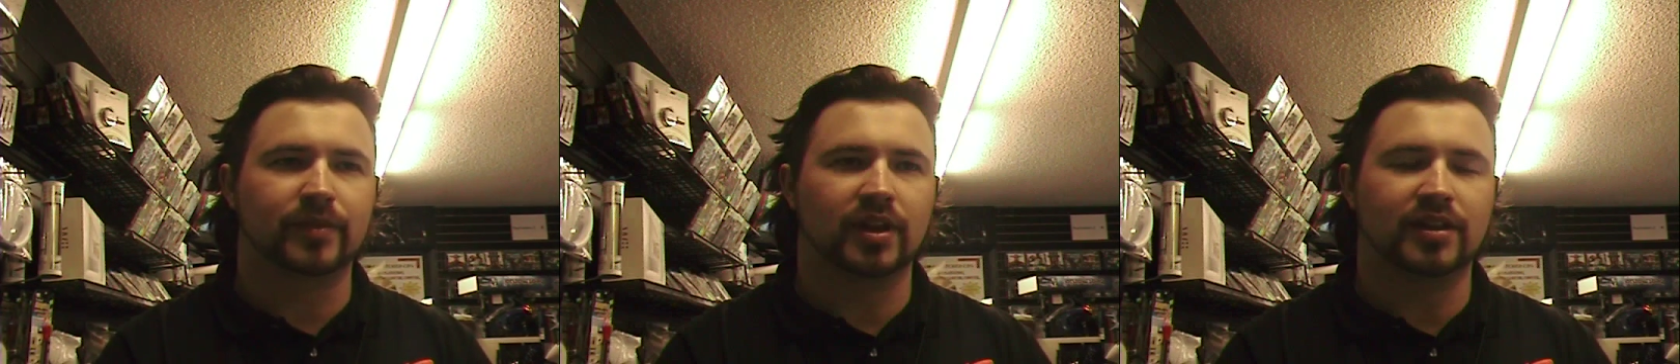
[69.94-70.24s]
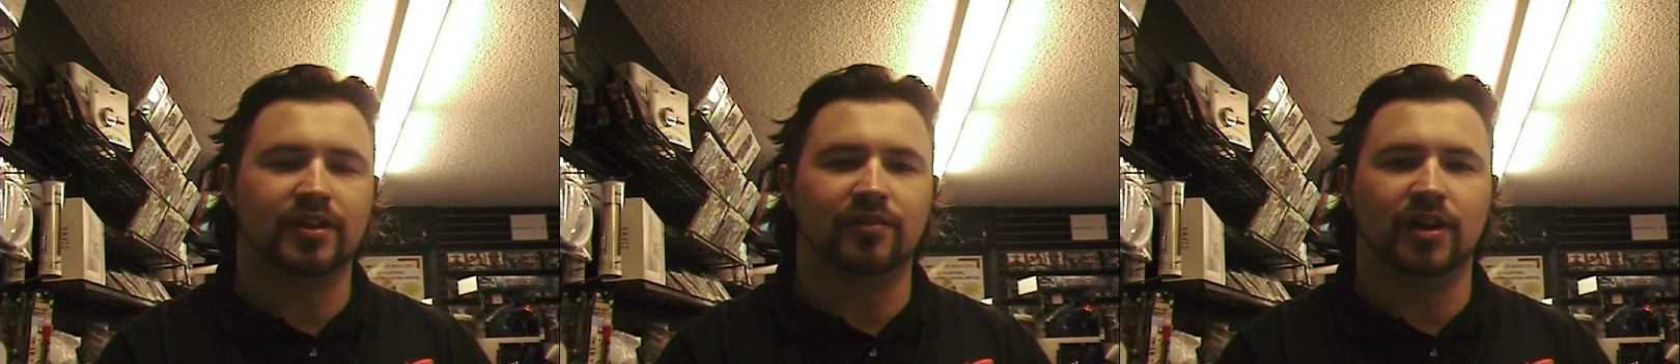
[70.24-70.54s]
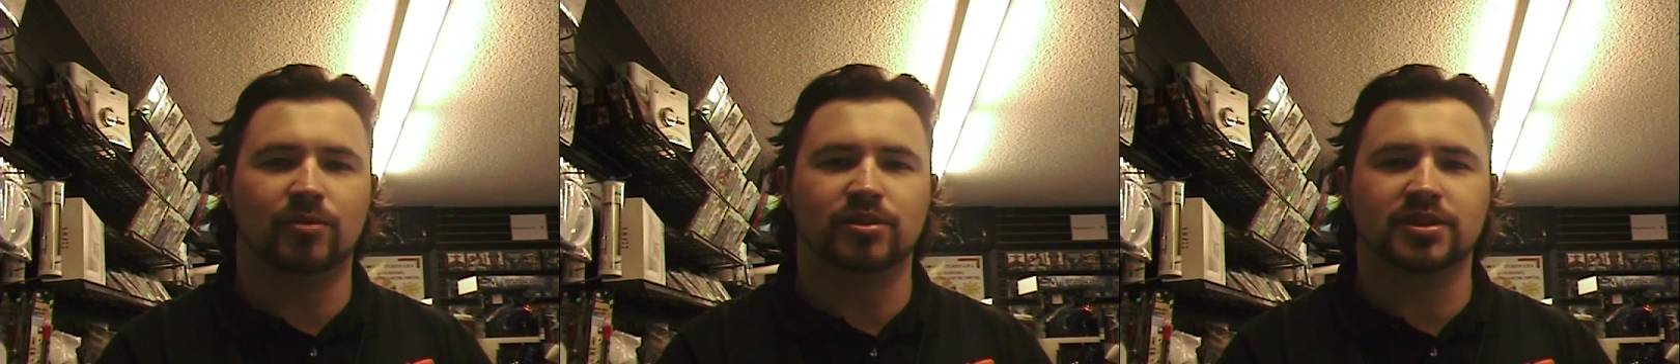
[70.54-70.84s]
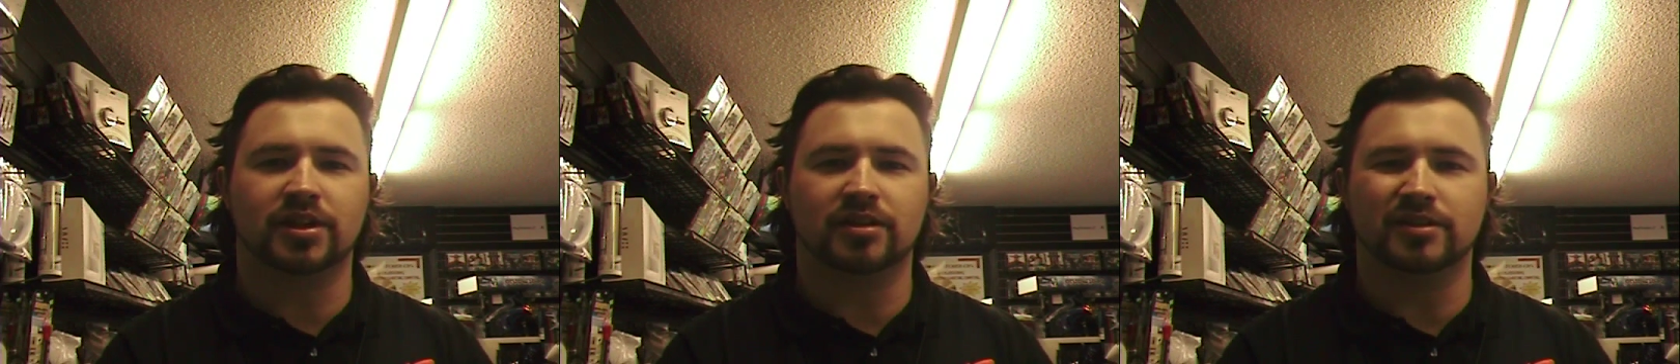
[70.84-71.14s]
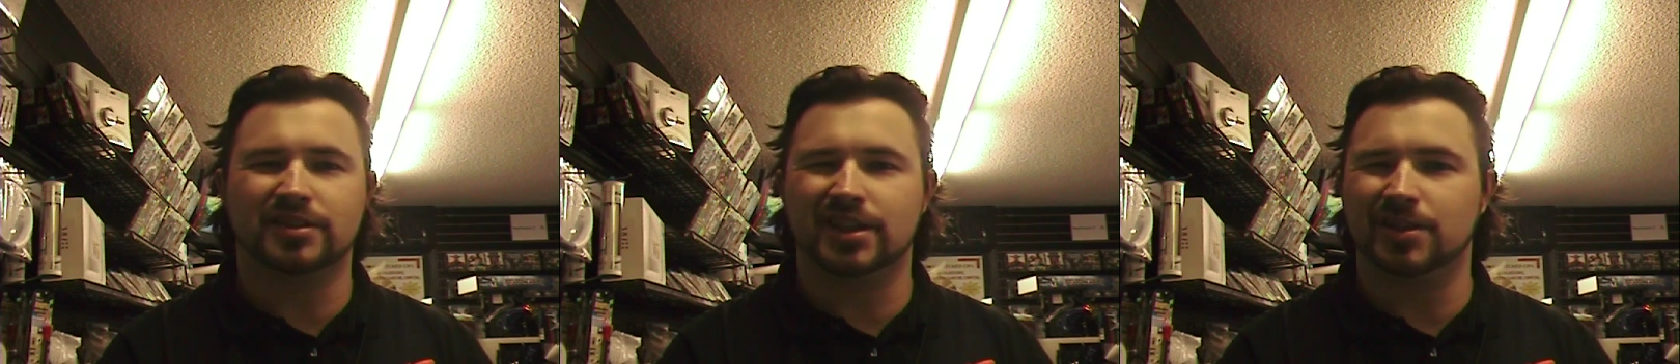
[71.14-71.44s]
and they develop what's called
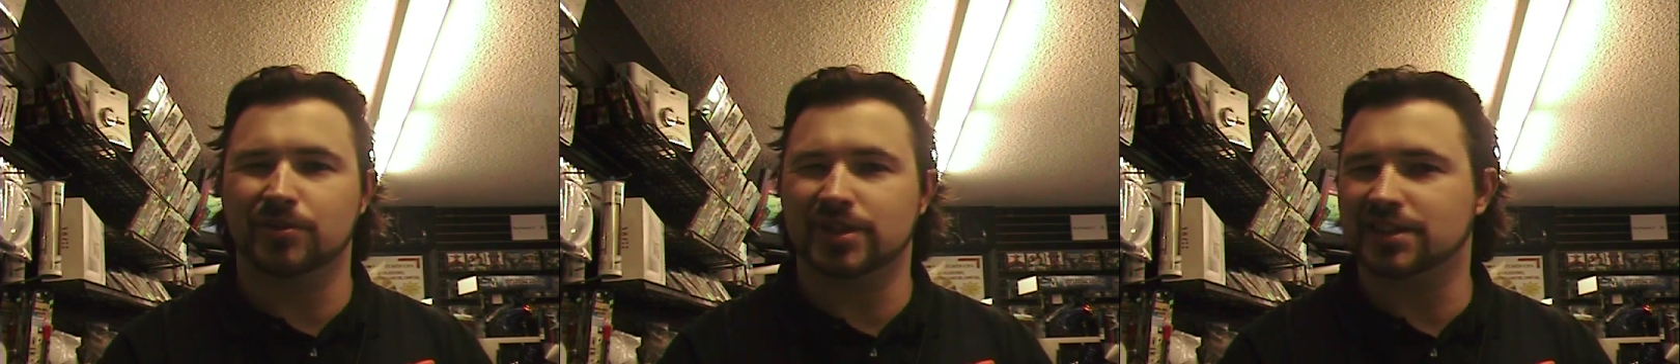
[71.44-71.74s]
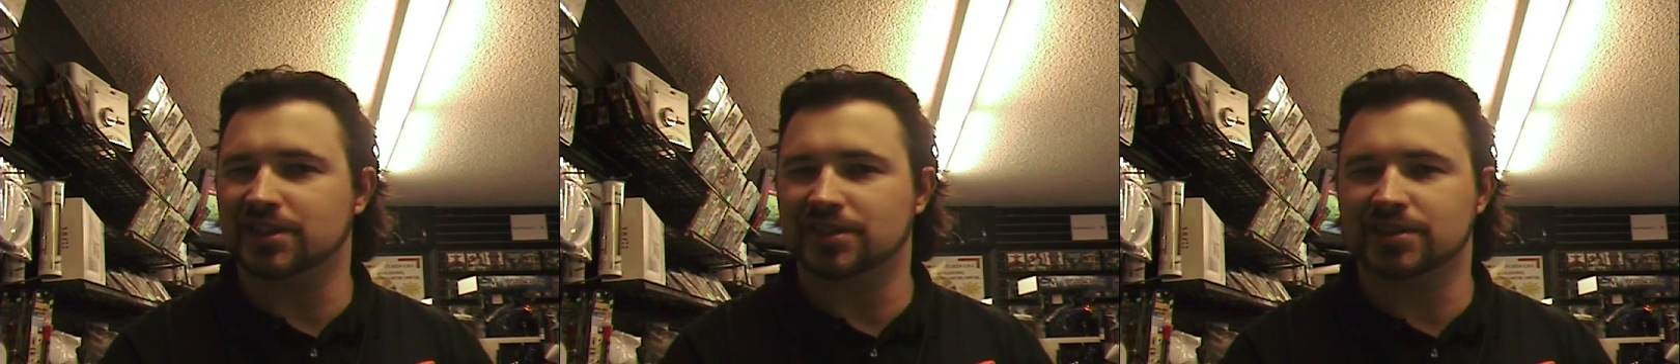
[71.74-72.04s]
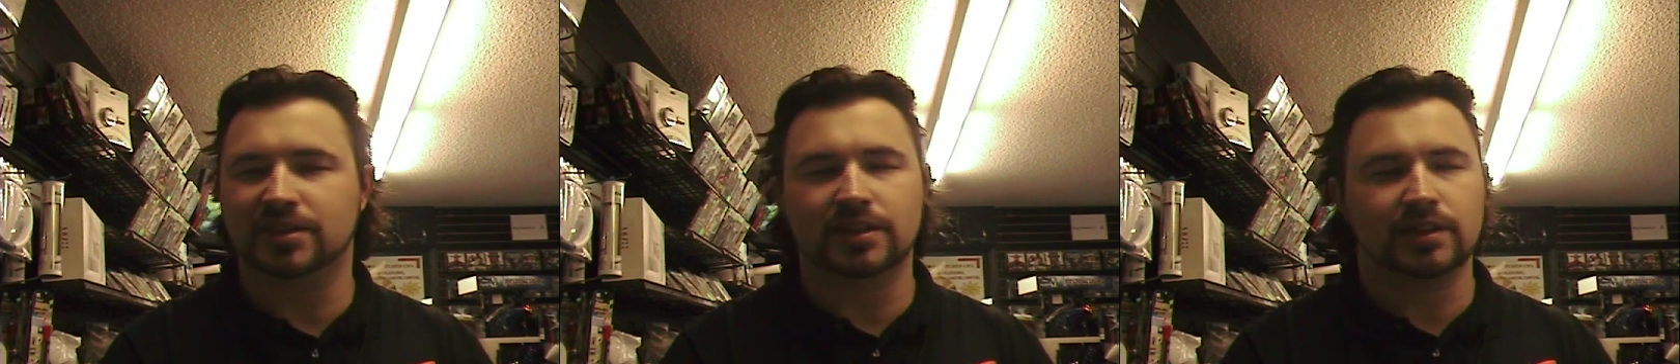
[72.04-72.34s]
tin whiskers.